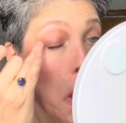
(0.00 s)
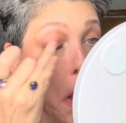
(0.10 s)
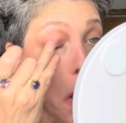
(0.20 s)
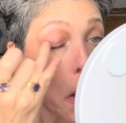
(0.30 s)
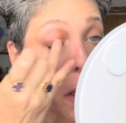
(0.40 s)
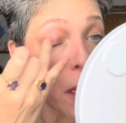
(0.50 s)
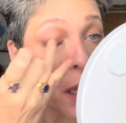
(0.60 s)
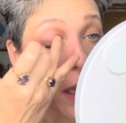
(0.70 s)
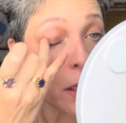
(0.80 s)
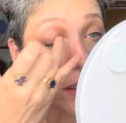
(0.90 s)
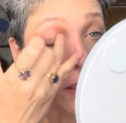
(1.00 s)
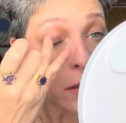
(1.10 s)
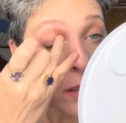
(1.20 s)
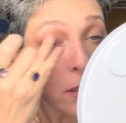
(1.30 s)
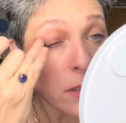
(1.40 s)
I'm gonna do
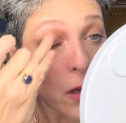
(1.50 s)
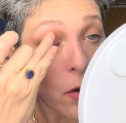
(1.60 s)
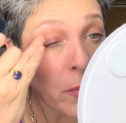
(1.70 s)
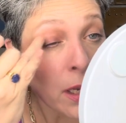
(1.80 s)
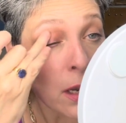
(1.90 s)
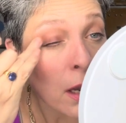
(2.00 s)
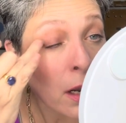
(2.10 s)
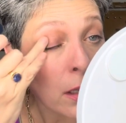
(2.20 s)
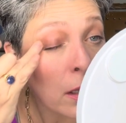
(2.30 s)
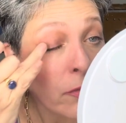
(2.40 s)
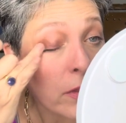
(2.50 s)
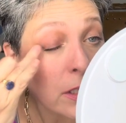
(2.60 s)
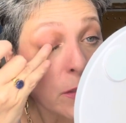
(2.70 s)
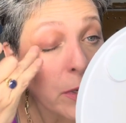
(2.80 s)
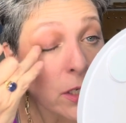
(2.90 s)
this. Oh my God, I love
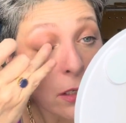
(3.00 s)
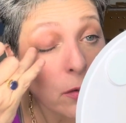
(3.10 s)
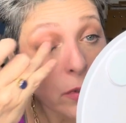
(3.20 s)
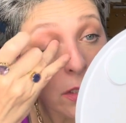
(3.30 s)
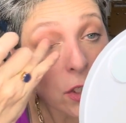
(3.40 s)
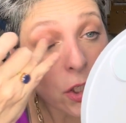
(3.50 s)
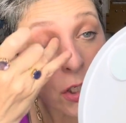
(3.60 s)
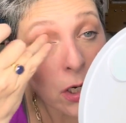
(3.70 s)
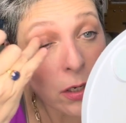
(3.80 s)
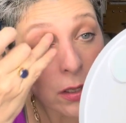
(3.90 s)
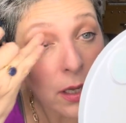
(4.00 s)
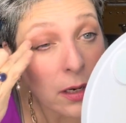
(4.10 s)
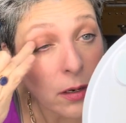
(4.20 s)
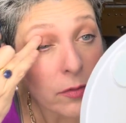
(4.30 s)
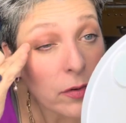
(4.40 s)
this. Especially with this shirt
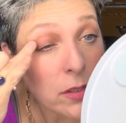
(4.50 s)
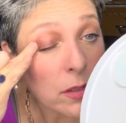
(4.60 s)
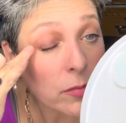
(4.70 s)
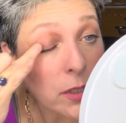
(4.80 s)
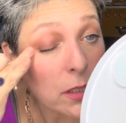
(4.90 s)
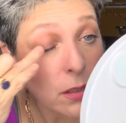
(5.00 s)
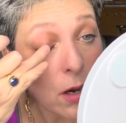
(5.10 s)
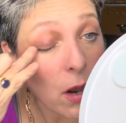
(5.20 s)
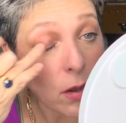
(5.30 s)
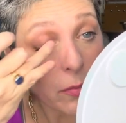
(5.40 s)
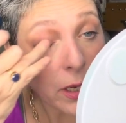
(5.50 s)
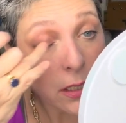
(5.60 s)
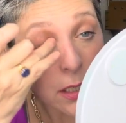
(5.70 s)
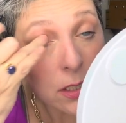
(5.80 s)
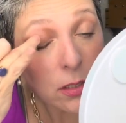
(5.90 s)
that for some reason called my
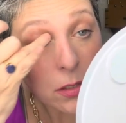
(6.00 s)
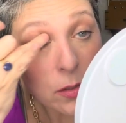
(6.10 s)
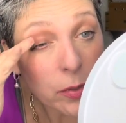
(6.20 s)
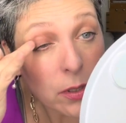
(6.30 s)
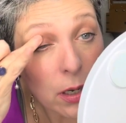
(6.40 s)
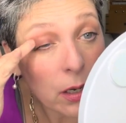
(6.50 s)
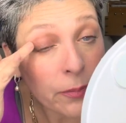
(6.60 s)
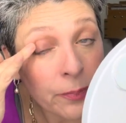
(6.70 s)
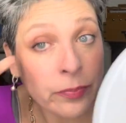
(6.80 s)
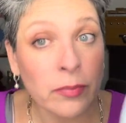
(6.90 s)
attention to put on.